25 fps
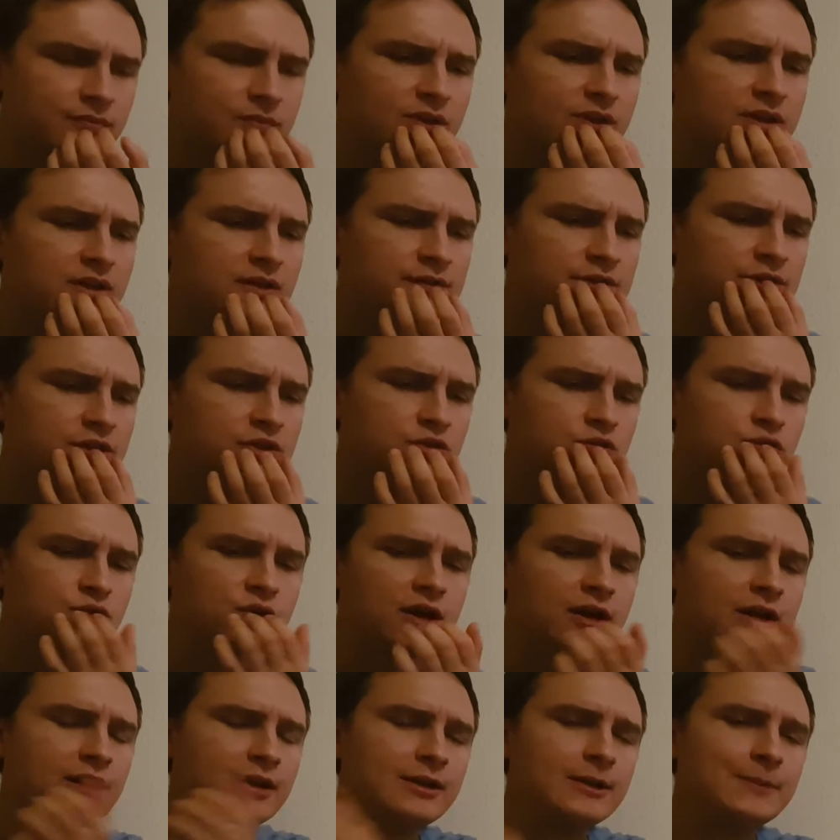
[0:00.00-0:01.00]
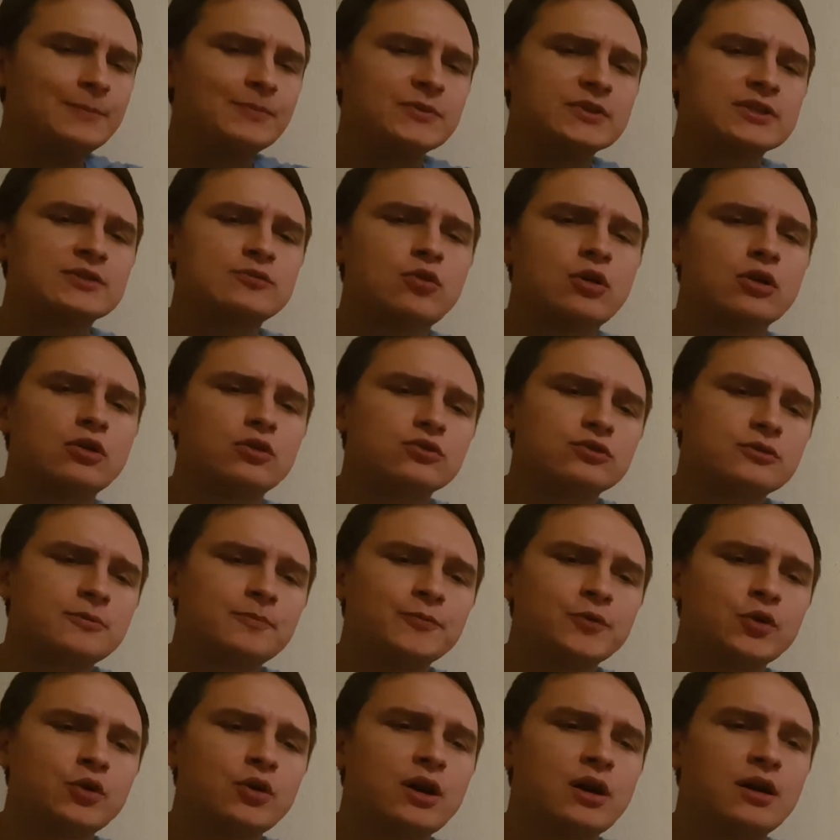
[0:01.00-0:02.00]
after you swallowed
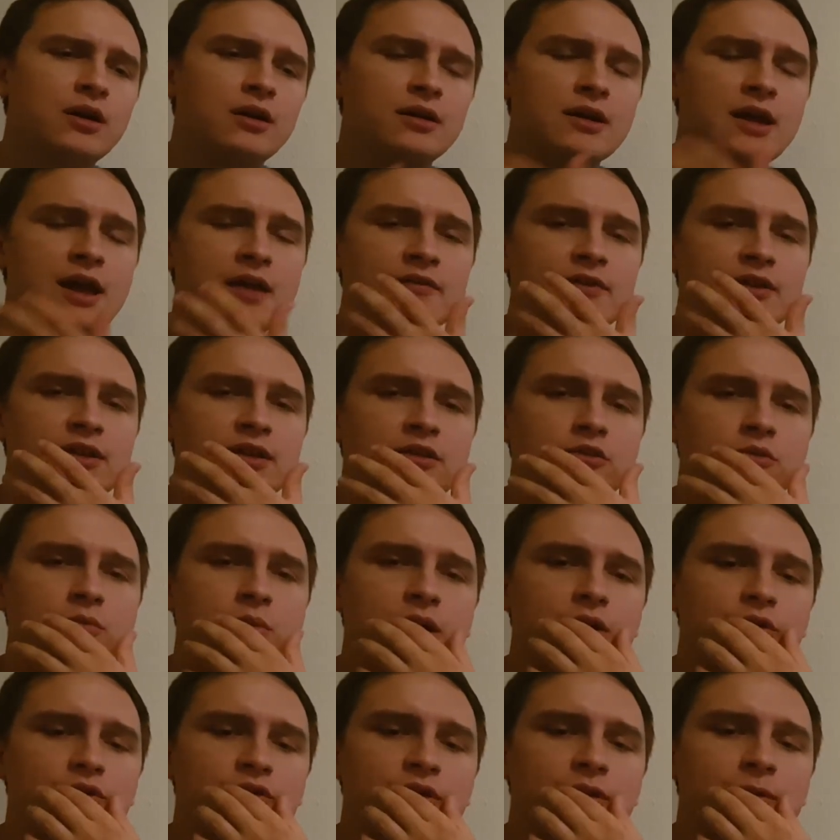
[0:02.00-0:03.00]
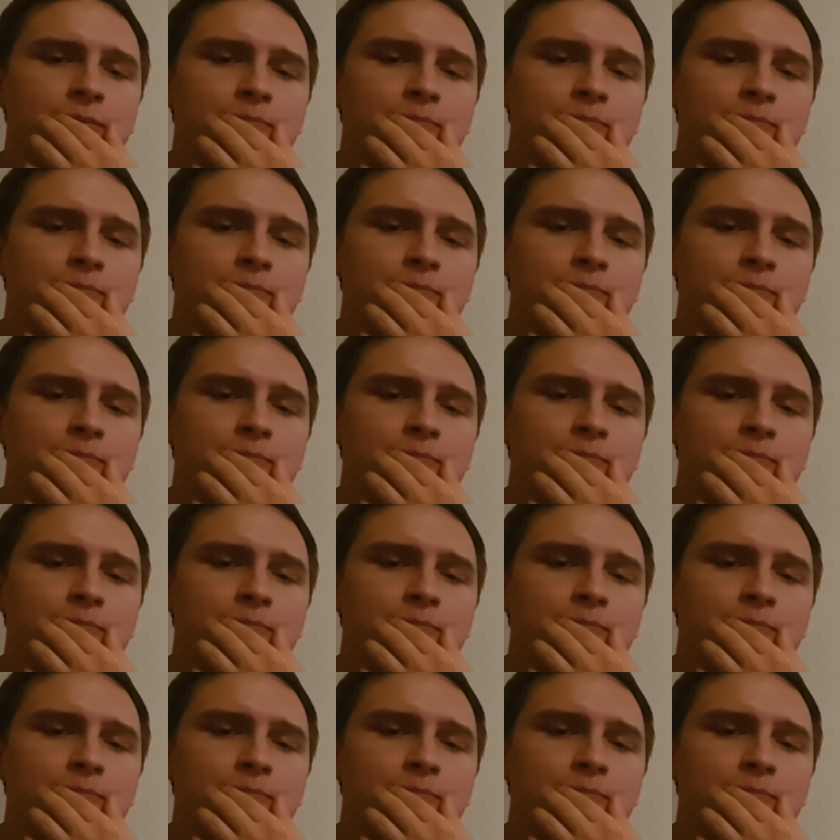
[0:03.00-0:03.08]
or have it in your mouth,